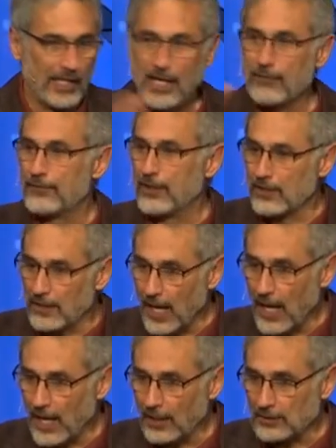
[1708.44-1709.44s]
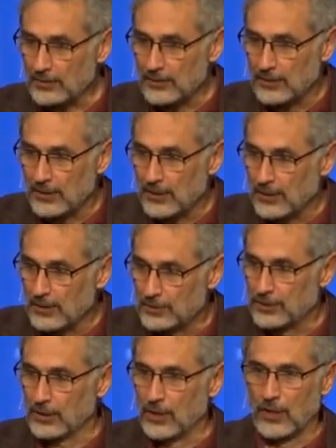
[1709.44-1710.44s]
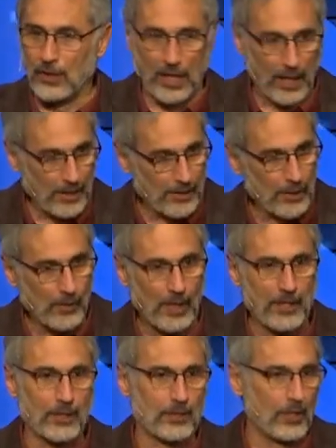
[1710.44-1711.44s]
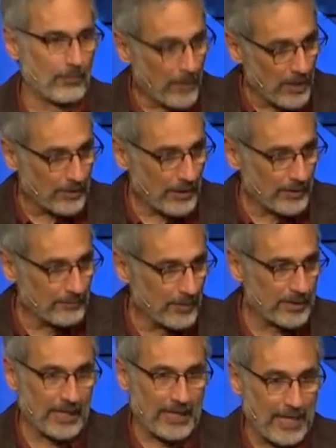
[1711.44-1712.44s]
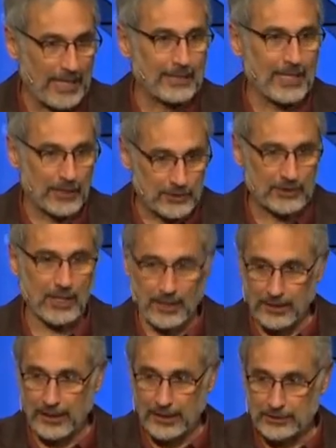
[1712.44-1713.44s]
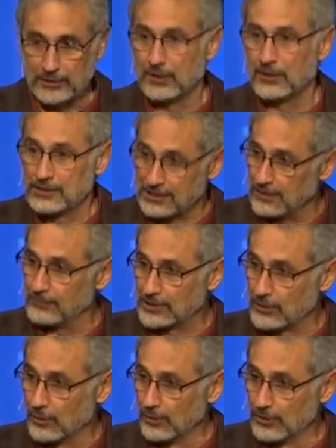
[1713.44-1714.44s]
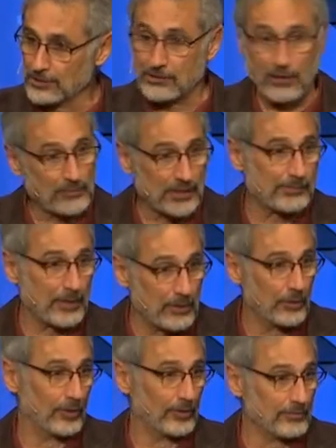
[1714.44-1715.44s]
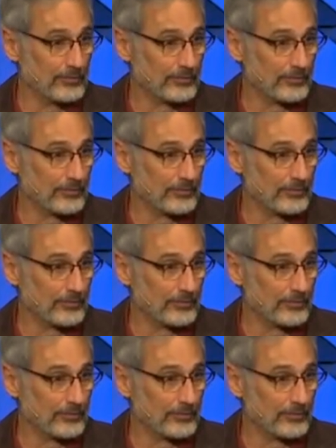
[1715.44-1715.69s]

If you're not, she'll go, I don't know why they're all barking, but the guy attached to the leash seems cool, so it must be cool.